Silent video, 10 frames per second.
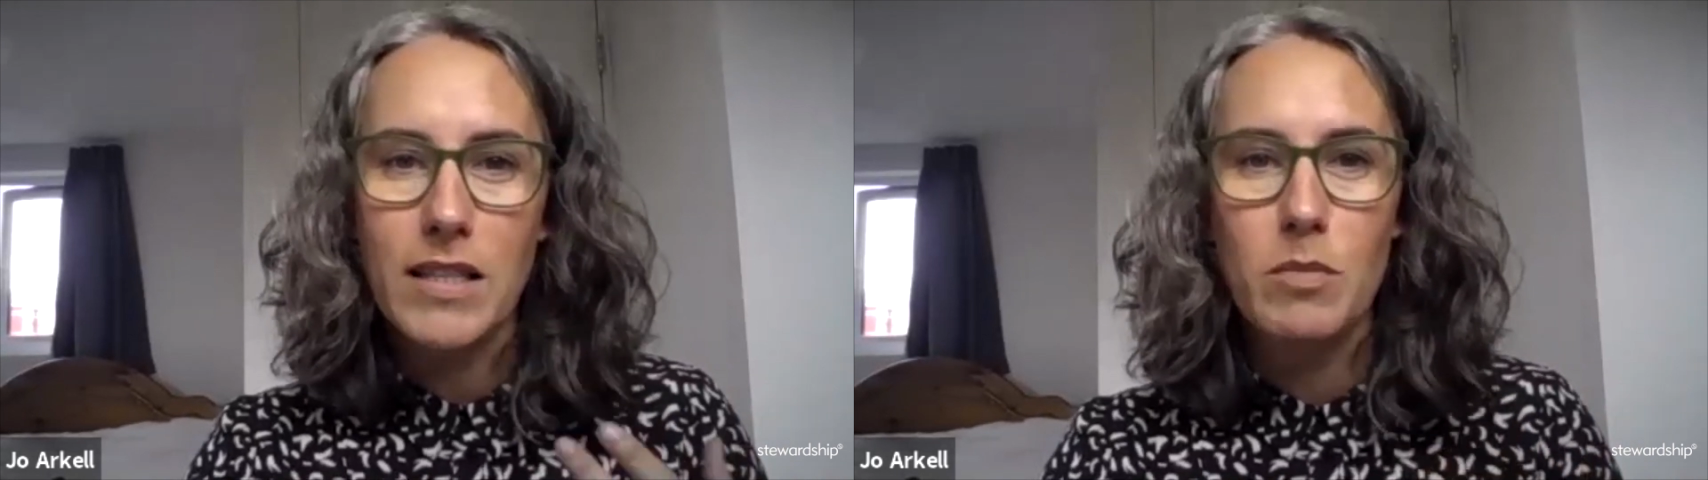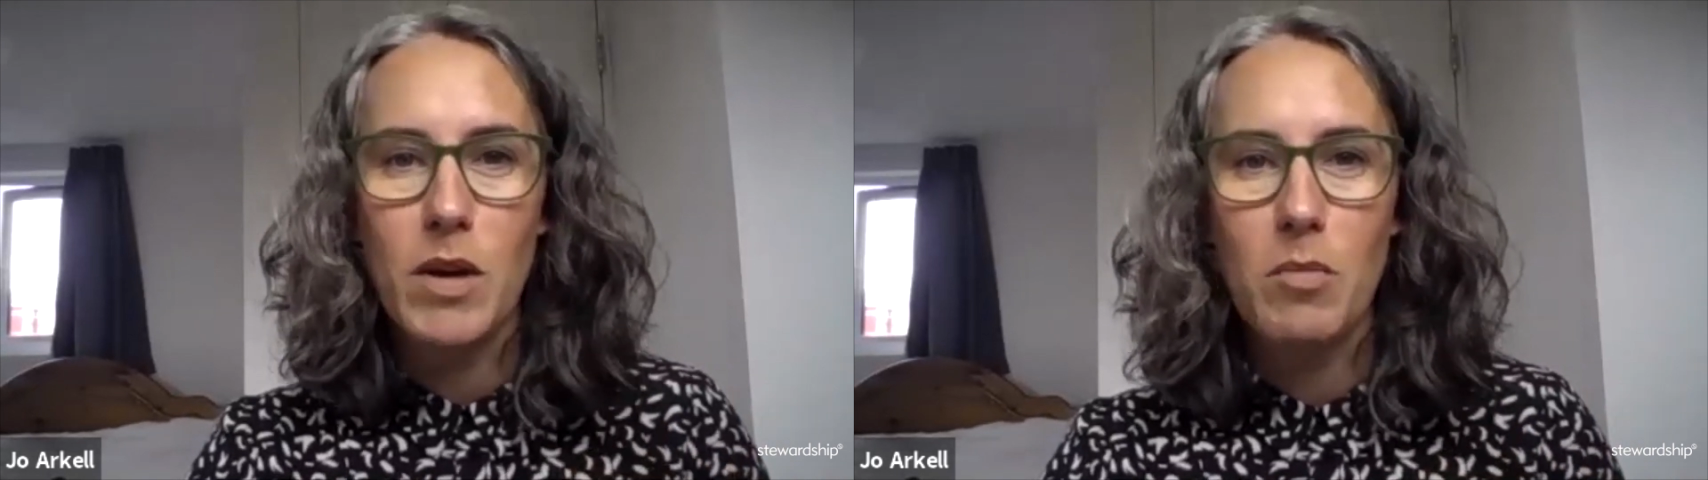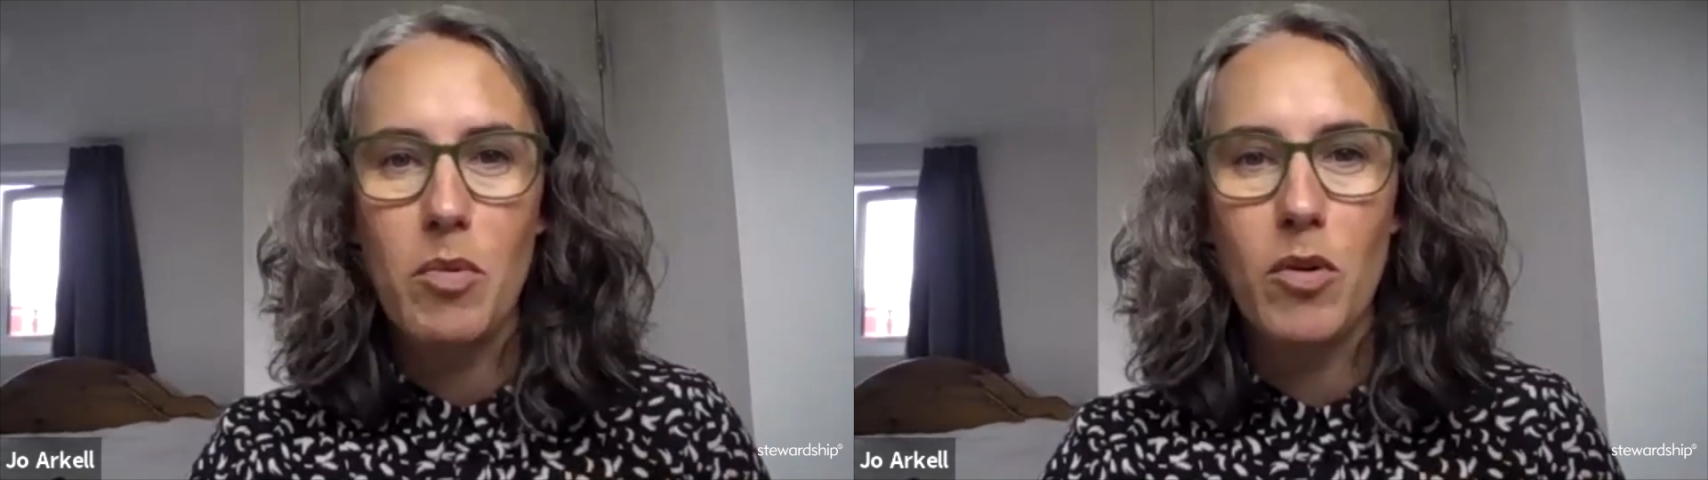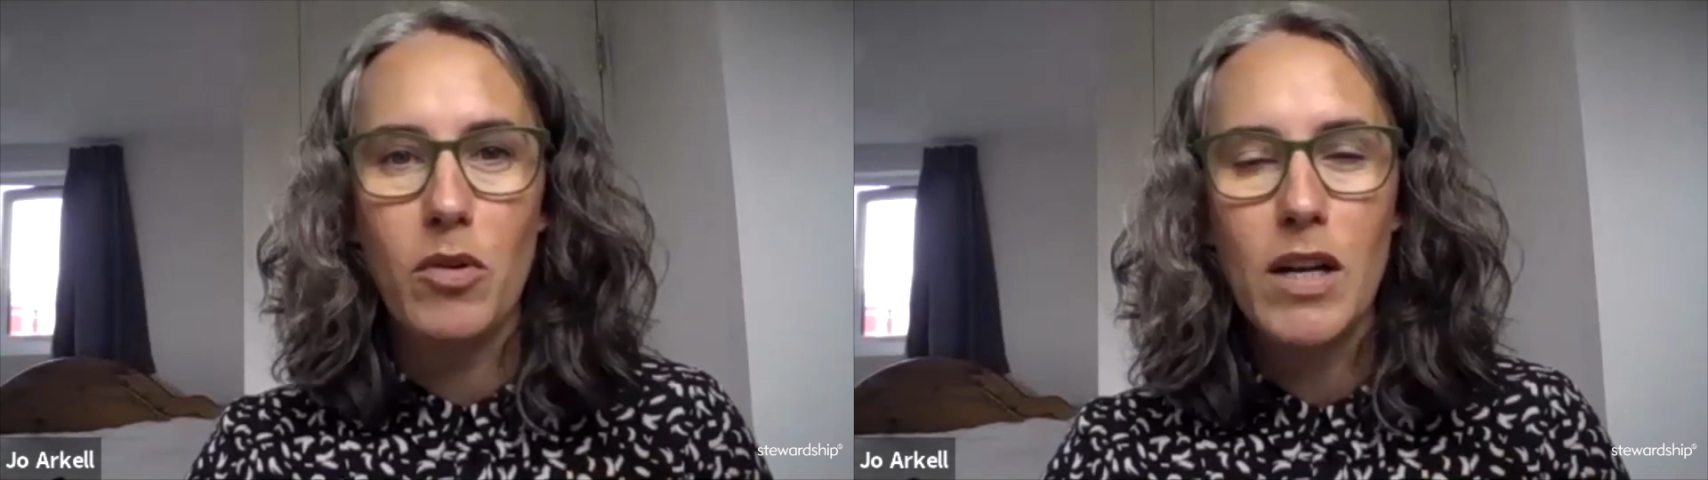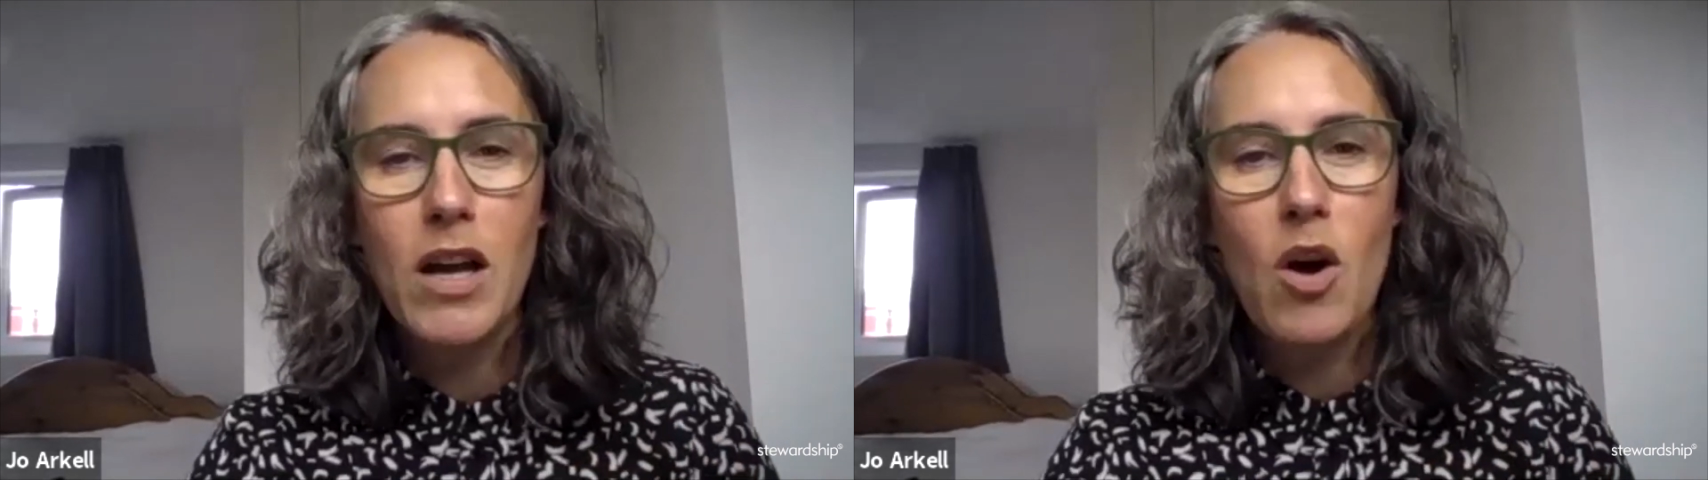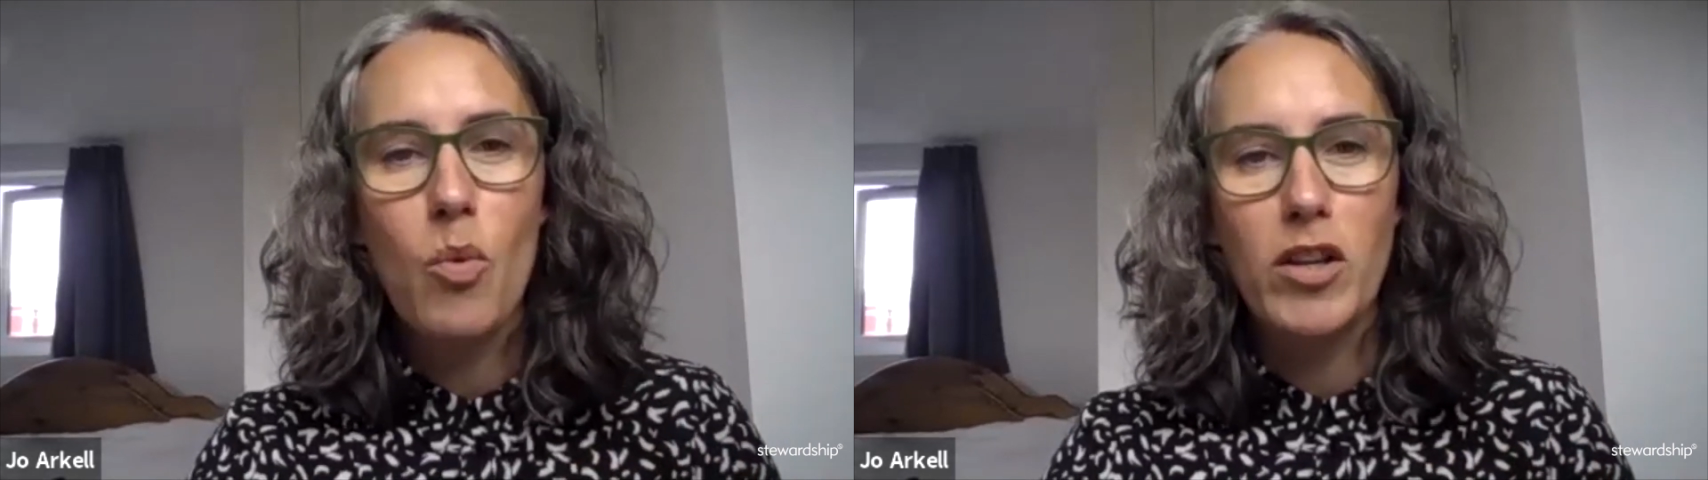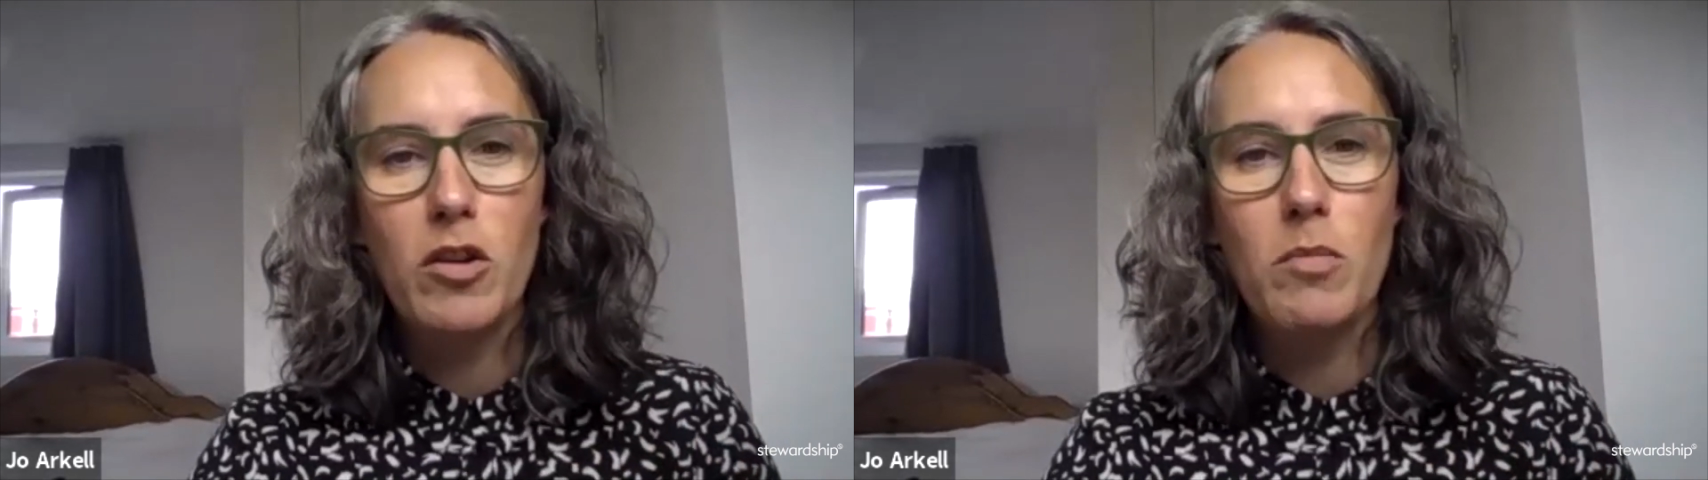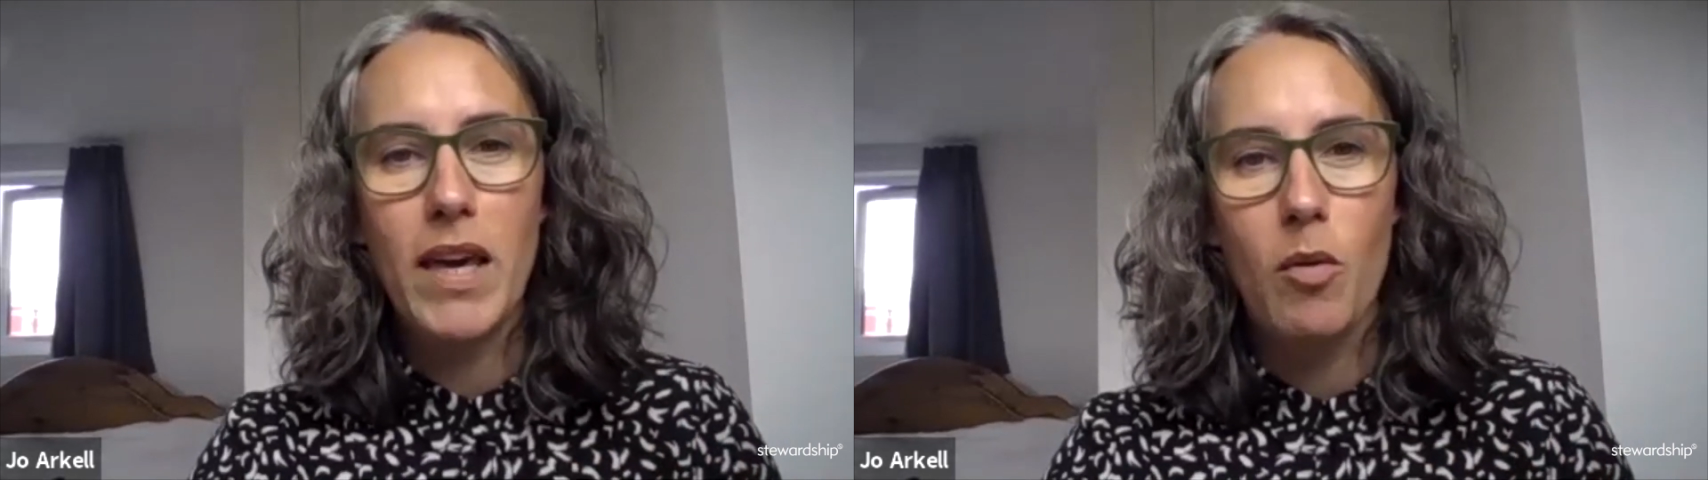to people when you
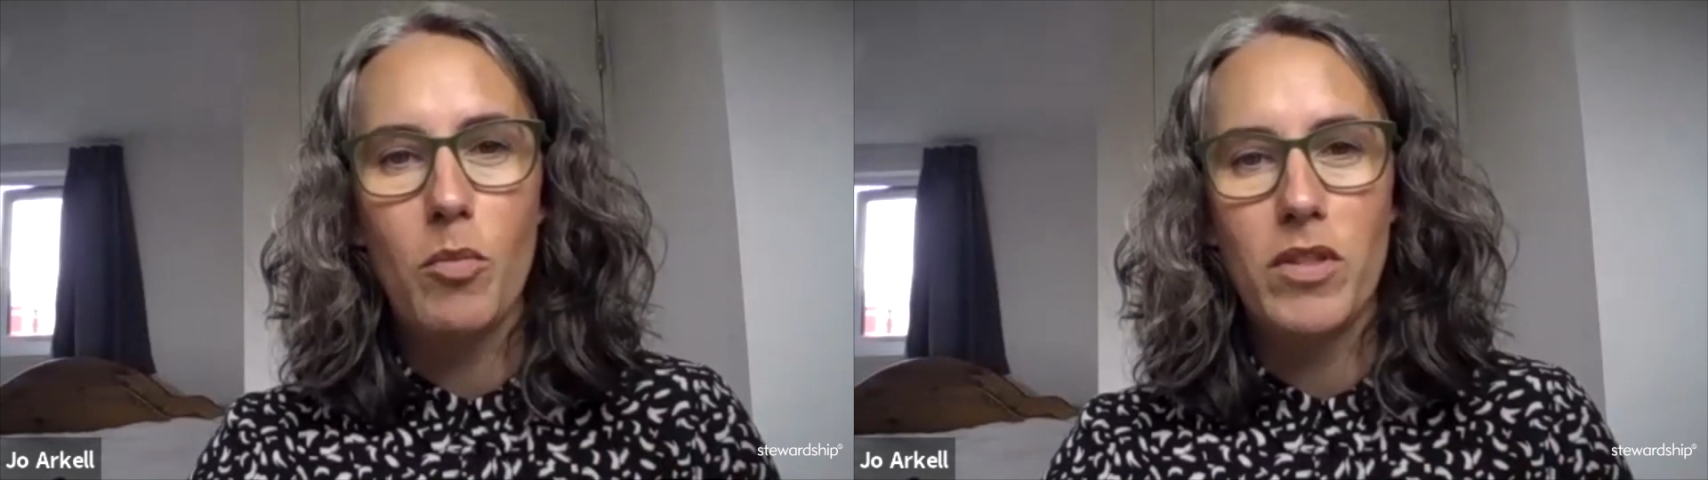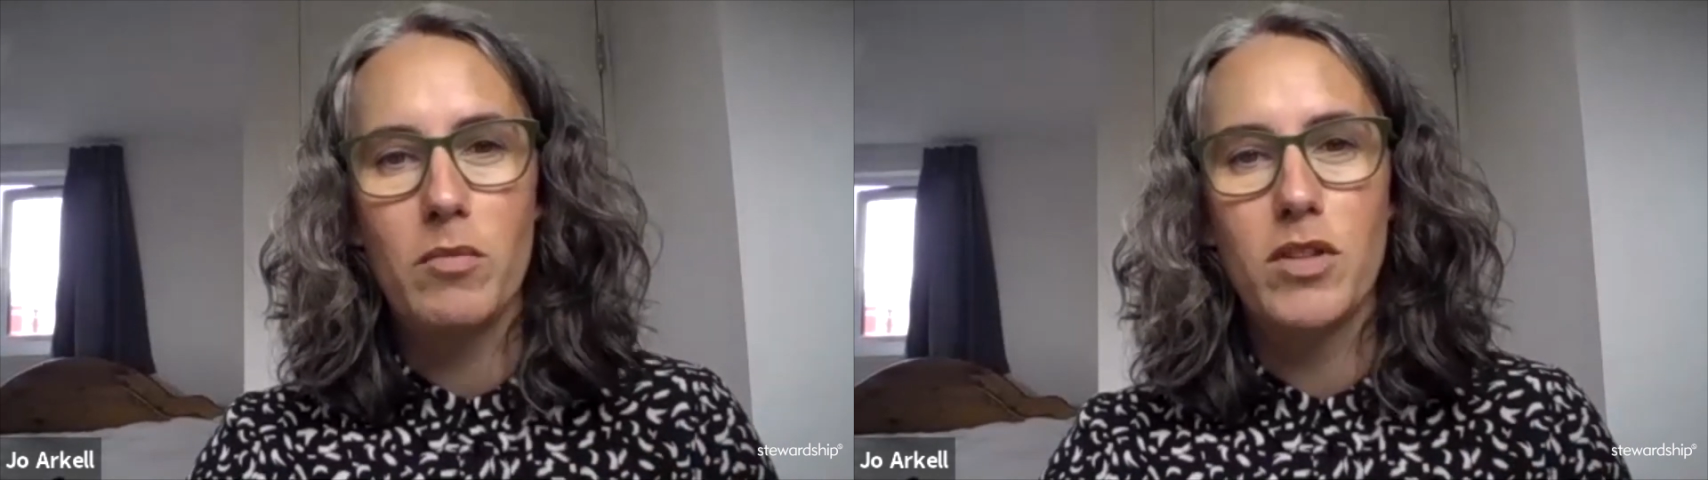meet up with them.